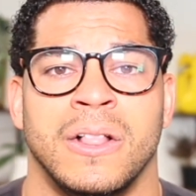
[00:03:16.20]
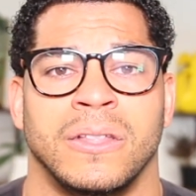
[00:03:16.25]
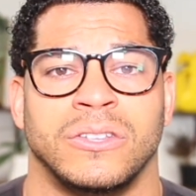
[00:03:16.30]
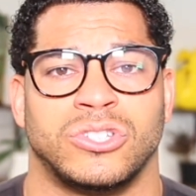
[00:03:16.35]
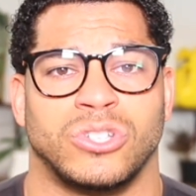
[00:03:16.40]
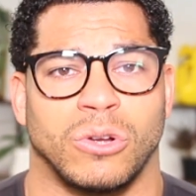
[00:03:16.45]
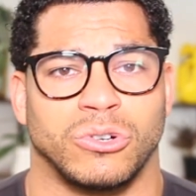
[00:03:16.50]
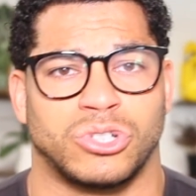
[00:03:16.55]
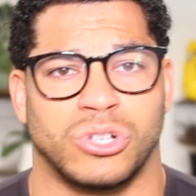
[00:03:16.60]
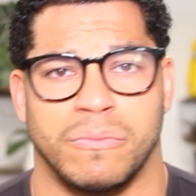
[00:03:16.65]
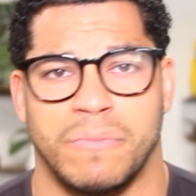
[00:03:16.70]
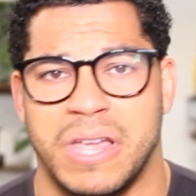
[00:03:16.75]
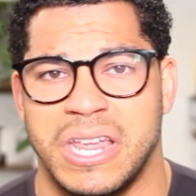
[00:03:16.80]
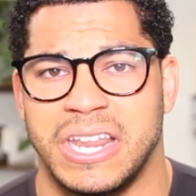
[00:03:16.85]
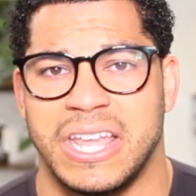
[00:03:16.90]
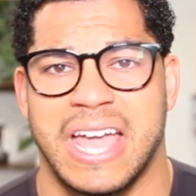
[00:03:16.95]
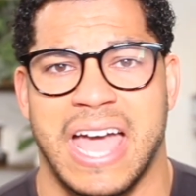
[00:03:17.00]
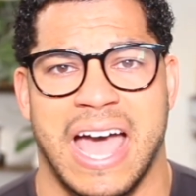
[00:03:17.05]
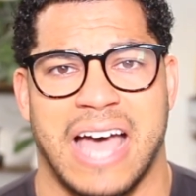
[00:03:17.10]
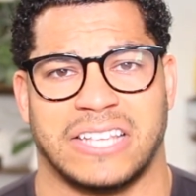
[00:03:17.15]
social
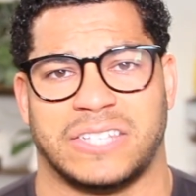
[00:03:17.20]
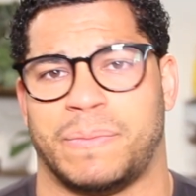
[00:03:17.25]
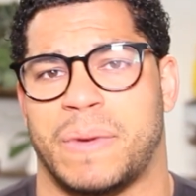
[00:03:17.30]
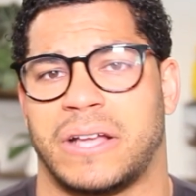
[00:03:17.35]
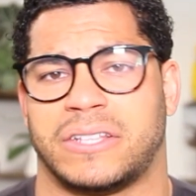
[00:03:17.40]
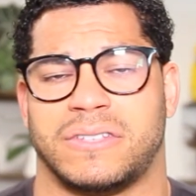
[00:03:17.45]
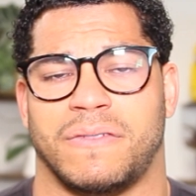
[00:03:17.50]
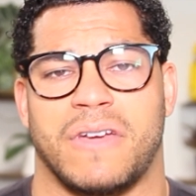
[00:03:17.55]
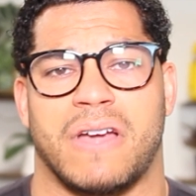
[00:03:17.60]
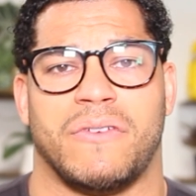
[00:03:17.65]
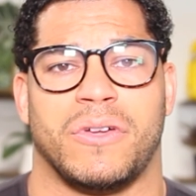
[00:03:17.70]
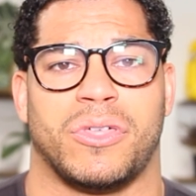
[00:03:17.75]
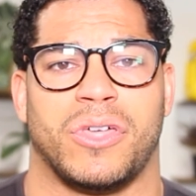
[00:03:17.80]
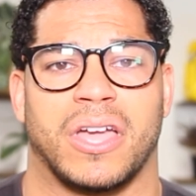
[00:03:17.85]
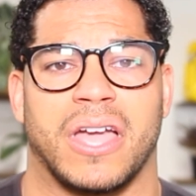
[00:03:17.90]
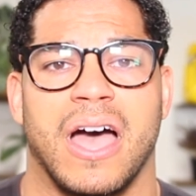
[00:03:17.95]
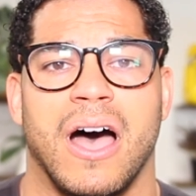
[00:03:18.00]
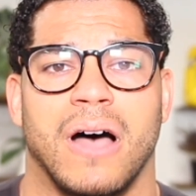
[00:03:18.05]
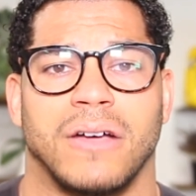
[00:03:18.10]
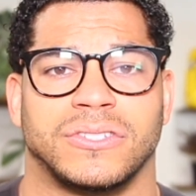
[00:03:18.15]
media aspect of
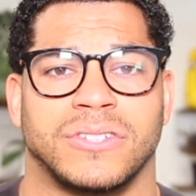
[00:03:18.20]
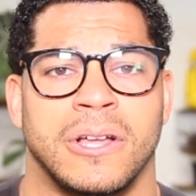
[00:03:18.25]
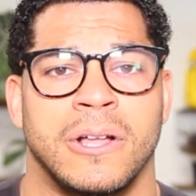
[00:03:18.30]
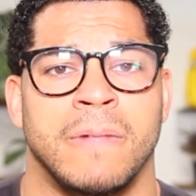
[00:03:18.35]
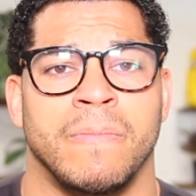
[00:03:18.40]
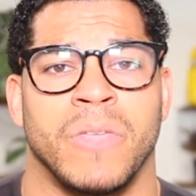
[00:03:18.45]
everything else.